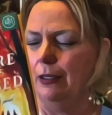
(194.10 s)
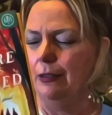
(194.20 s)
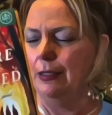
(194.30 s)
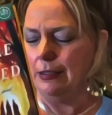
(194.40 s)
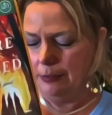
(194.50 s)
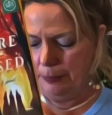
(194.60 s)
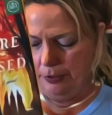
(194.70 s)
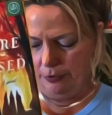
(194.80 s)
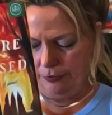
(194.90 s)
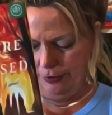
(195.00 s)
This is
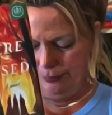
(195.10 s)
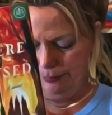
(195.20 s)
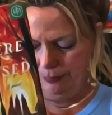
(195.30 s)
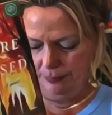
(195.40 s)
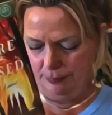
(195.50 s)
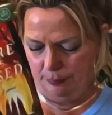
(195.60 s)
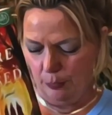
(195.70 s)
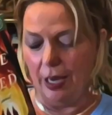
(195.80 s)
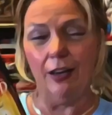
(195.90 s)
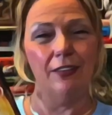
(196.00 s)
beautiful.
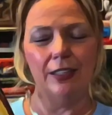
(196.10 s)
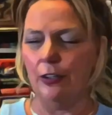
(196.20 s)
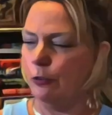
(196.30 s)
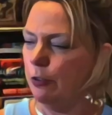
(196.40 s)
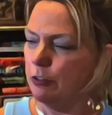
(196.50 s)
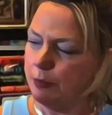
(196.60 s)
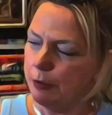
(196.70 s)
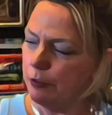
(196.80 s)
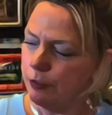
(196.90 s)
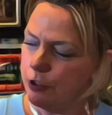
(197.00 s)
Well, the other one was
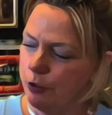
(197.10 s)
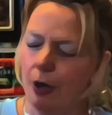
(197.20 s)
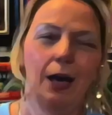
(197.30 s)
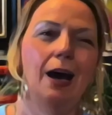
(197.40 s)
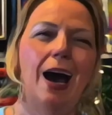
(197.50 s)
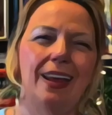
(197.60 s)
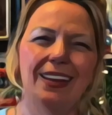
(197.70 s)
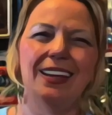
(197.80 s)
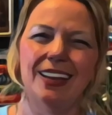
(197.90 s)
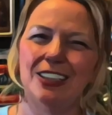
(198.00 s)
beautiful too. I
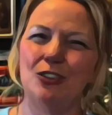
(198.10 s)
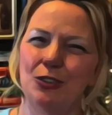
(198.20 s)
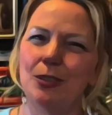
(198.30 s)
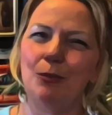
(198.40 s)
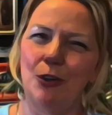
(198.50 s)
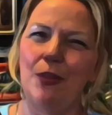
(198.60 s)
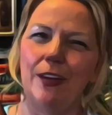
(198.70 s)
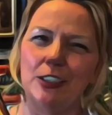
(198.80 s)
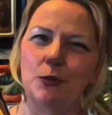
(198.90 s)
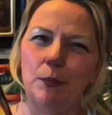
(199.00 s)
think they do some good
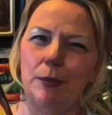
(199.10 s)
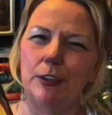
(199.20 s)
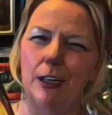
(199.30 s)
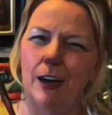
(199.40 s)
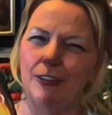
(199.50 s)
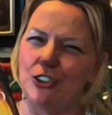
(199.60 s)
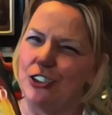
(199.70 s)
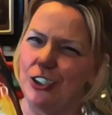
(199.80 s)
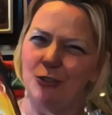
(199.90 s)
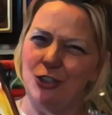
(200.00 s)
things with book covers,
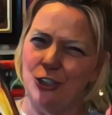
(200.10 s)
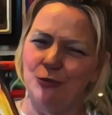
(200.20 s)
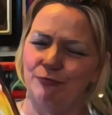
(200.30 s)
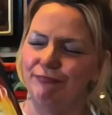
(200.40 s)
don't you?